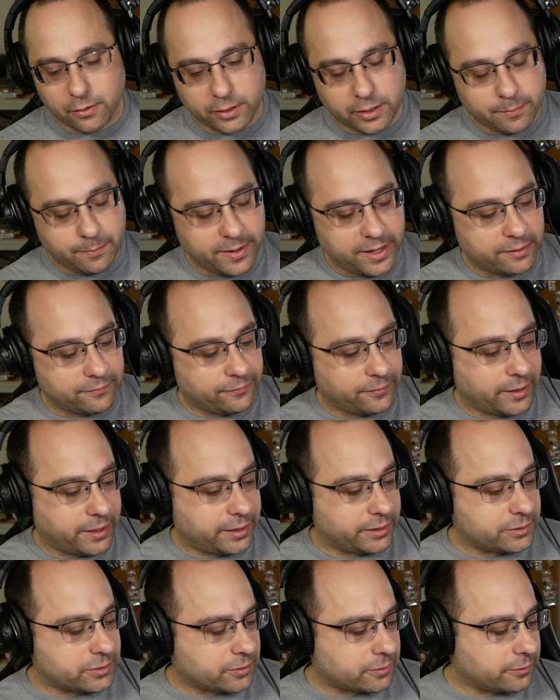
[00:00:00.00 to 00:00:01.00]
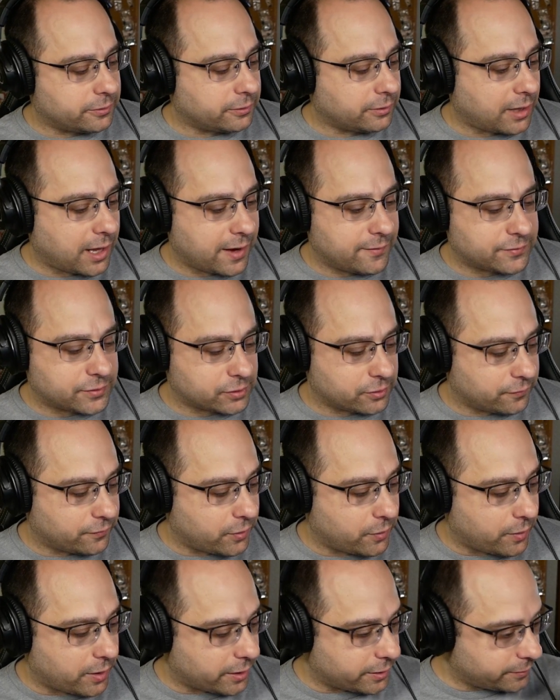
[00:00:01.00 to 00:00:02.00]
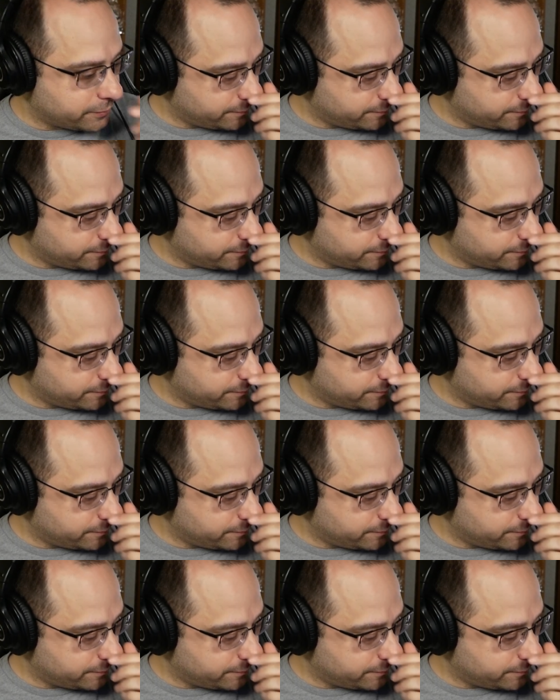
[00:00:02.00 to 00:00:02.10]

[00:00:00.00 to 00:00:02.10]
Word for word: to go into Betaflight and turn live servo